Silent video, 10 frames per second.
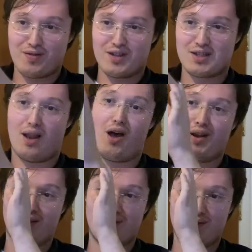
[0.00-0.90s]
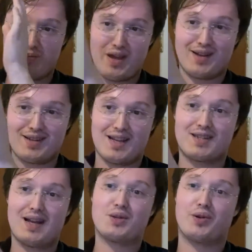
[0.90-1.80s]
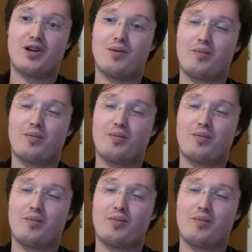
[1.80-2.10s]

this line and being dead set on it,